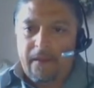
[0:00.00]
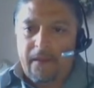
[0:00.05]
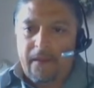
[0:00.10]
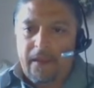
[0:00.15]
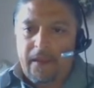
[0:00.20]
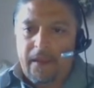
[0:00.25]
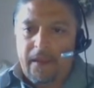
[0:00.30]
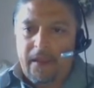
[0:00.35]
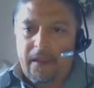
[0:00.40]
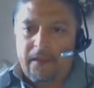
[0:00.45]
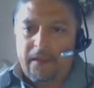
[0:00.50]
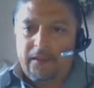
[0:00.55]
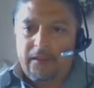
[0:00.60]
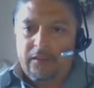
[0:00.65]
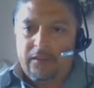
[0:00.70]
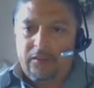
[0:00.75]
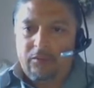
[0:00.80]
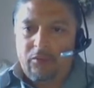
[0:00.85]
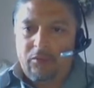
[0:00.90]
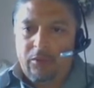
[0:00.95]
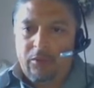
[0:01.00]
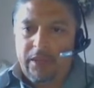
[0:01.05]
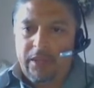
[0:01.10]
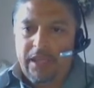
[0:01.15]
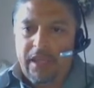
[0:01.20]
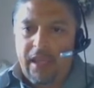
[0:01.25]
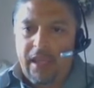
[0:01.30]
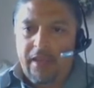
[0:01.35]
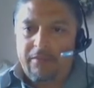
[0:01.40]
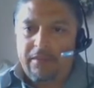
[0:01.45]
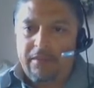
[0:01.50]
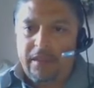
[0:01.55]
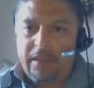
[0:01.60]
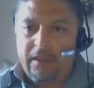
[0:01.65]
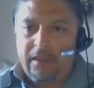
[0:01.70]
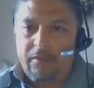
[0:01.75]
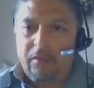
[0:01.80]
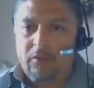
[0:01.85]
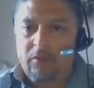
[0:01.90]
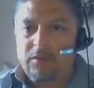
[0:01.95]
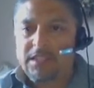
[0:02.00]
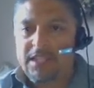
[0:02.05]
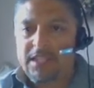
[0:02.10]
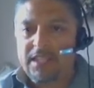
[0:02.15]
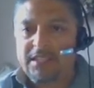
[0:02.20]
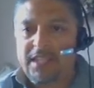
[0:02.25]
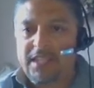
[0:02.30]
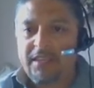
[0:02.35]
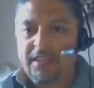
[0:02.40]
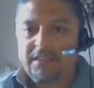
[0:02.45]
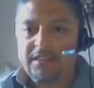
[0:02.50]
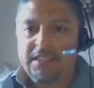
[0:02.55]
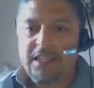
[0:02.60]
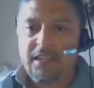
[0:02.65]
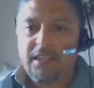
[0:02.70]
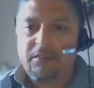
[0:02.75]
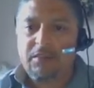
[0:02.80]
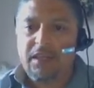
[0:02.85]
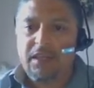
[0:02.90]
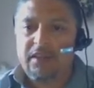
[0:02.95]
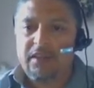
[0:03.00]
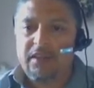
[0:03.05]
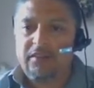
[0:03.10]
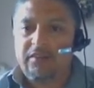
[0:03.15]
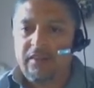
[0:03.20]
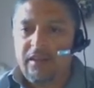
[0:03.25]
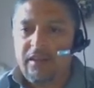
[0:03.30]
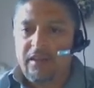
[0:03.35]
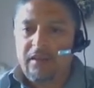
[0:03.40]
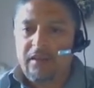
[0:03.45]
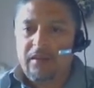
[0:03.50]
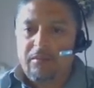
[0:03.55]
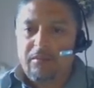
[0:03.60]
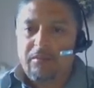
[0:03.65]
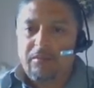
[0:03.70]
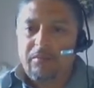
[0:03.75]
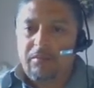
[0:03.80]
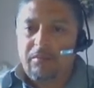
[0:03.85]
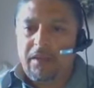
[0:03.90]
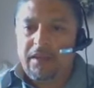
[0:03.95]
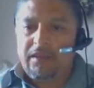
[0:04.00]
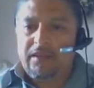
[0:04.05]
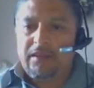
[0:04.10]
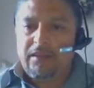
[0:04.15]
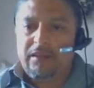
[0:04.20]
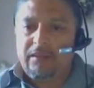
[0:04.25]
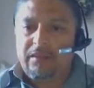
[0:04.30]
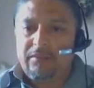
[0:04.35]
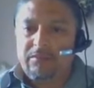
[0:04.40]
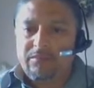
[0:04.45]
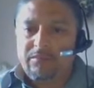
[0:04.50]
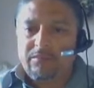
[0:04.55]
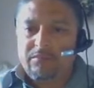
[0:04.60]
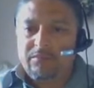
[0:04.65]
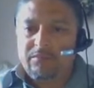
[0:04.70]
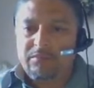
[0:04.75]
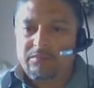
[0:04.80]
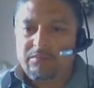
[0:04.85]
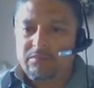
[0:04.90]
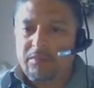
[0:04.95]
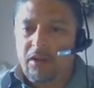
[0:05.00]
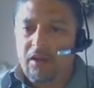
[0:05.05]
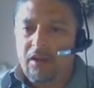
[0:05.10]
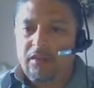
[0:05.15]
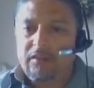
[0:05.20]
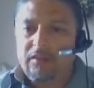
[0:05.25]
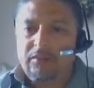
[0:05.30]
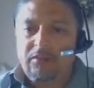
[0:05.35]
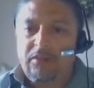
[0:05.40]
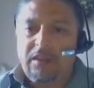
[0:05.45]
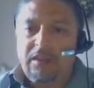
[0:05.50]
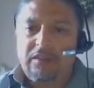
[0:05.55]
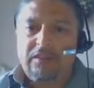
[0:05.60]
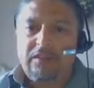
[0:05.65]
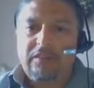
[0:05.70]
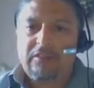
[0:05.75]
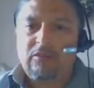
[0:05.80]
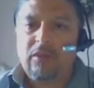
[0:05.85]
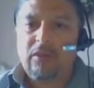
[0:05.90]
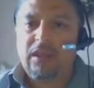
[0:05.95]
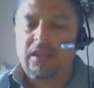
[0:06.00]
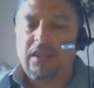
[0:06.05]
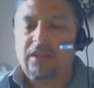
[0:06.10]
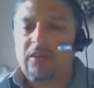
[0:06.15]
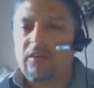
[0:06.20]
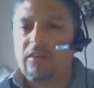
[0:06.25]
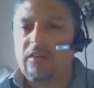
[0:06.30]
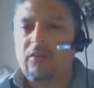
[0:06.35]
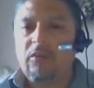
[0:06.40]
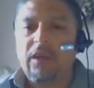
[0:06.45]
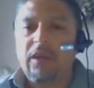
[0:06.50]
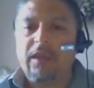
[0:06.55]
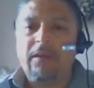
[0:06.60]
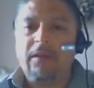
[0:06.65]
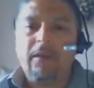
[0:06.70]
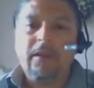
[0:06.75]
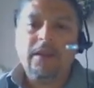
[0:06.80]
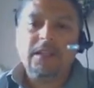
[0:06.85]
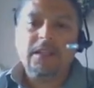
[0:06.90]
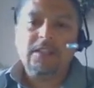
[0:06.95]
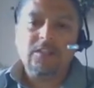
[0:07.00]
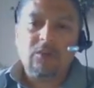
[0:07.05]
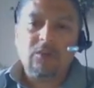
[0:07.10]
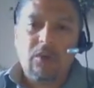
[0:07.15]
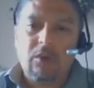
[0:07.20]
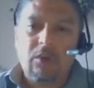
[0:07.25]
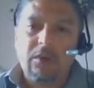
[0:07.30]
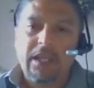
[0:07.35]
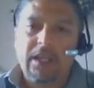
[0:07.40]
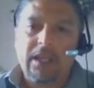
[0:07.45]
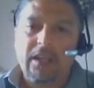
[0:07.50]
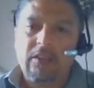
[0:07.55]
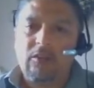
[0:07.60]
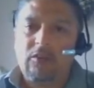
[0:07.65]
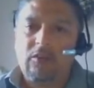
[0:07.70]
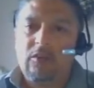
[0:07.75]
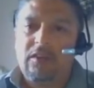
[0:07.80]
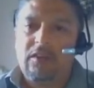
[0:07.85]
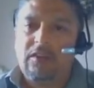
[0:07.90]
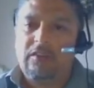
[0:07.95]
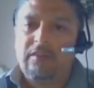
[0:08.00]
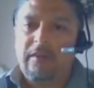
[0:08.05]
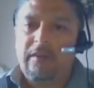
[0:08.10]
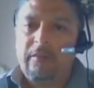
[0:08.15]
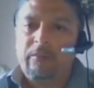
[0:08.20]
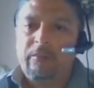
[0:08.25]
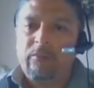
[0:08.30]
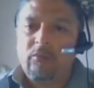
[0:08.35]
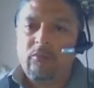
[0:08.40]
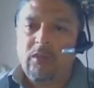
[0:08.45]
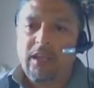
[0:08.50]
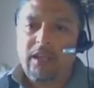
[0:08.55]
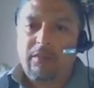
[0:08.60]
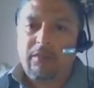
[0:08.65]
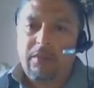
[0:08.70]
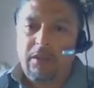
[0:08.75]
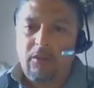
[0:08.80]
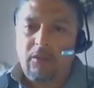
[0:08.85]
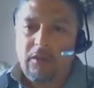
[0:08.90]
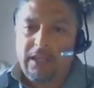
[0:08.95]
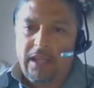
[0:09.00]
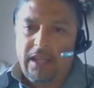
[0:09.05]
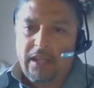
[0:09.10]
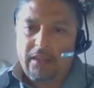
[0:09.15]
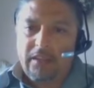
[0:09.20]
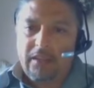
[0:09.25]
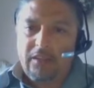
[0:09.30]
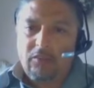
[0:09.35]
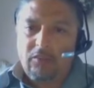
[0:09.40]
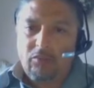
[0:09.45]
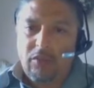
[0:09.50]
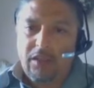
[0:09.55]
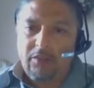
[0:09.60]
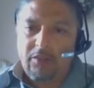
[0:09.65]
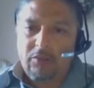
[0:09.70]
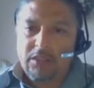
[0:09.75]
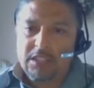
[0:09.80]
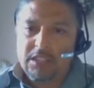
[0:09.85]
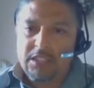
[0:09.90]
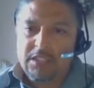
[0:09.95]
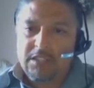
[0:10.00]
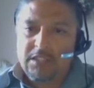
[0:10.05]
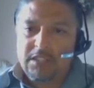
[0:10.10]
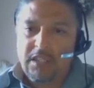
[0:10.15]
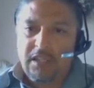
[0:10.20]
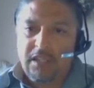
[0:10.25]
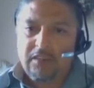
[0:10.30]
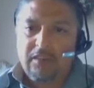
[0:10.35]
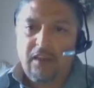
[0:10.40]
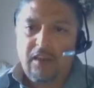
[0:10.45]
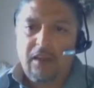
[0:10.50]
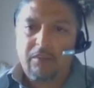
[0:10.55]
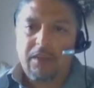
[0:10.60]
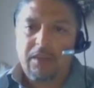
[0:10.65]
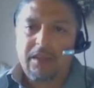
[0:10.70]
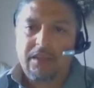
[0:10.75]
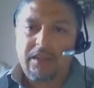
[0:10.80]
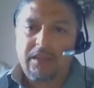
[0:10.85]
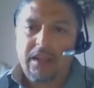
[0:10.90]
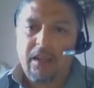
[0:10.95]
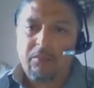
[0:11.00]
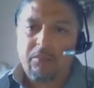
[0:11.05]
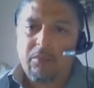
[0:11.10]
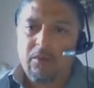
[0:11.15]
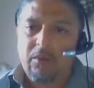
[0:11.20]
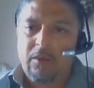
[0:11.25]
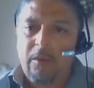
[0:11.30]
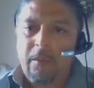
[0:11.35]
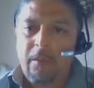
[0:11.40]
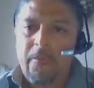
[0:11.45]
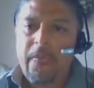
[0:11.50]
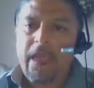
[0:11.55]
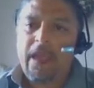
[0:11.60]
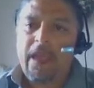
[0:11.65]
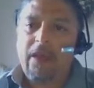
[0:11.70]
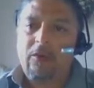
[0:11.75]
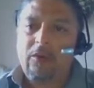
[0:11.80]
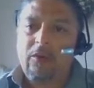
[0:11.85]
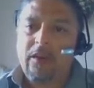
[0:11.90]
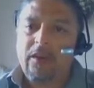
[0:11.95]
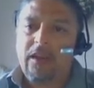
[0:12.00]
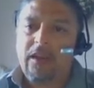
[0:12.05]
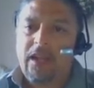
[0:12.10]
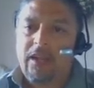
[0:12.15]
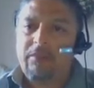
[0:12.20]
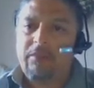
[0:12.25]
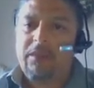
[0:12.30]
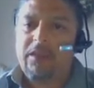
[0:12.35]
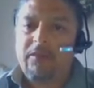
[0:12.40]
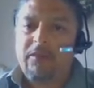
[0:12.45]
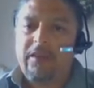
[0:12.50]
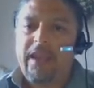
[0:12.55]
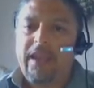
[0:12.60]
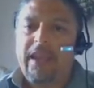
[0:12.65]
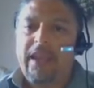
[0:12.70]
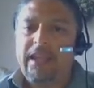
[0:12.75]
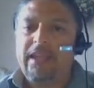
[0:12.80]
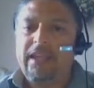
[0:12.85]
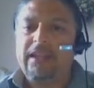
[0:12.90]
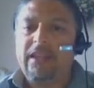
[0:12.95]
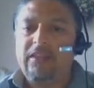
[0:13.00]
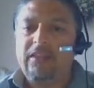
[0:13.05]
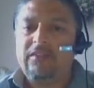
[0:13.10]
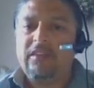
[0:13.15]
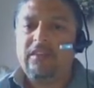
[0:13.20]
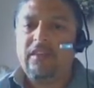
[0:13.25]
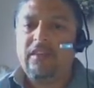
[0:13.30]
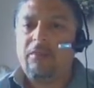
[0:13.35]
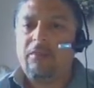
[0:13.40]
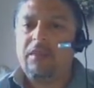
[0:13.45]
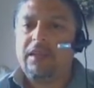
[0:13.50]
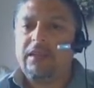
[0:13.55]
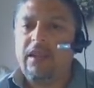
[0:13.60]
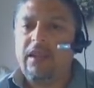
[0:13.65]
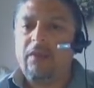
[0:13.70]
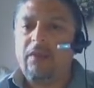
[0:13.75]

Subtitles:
And this is what we have in there, but we just can't see it because my awesome face is right here on the way. So what we're going to do is we're going to be looking at this one, which is the atomic number, and we are going to be creating this atomic